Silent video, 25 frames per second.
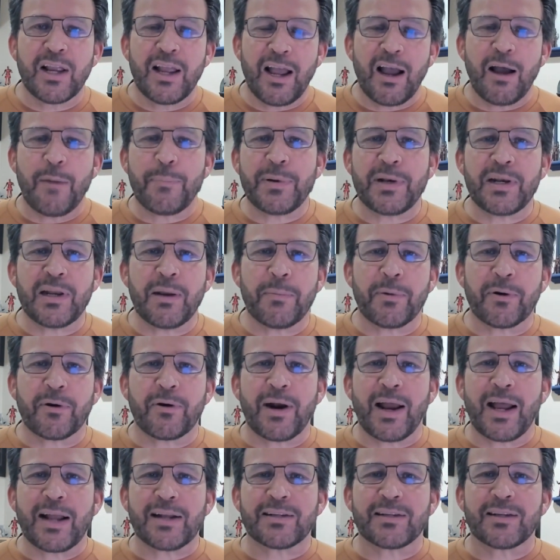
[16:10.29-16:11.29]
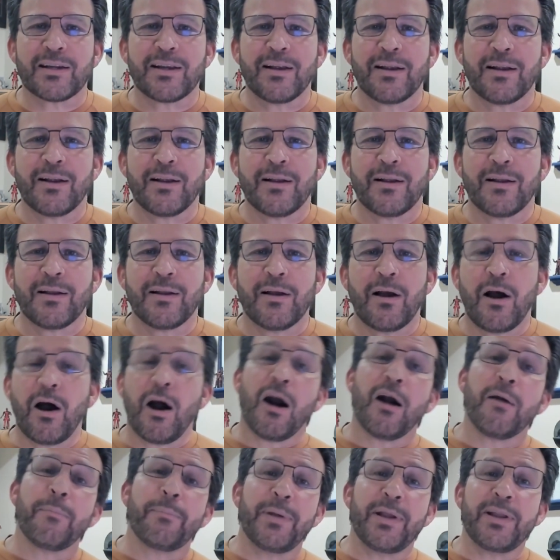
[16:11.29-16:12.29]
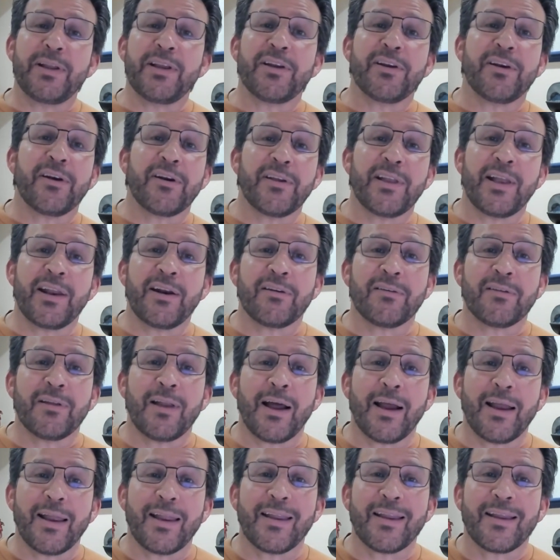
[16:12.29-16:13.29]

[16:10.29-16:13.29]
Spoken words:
helping Democrats. Our billionaire they don't like.